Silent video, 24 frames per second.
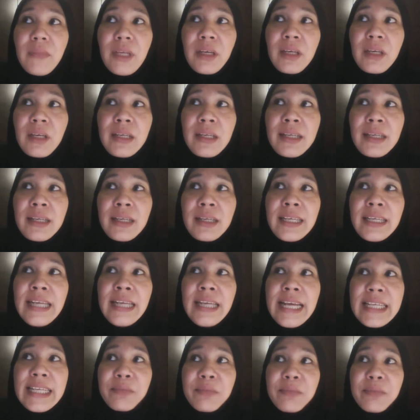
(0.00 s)

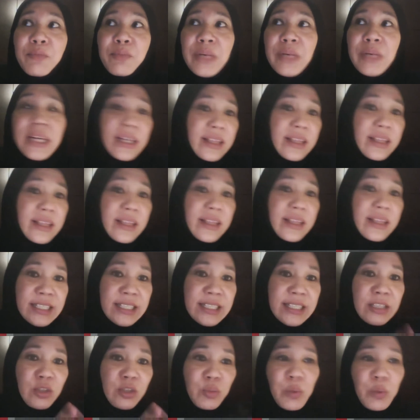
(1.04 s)
let's bring things
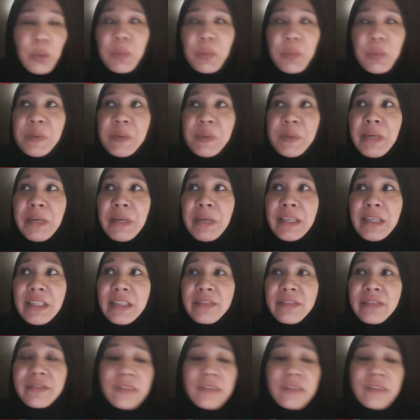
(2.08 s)
into proper
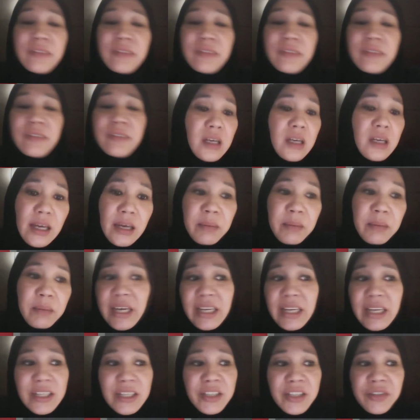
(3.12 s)
perspective.
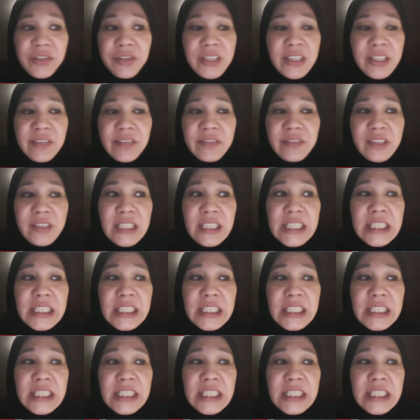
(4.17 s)
MH370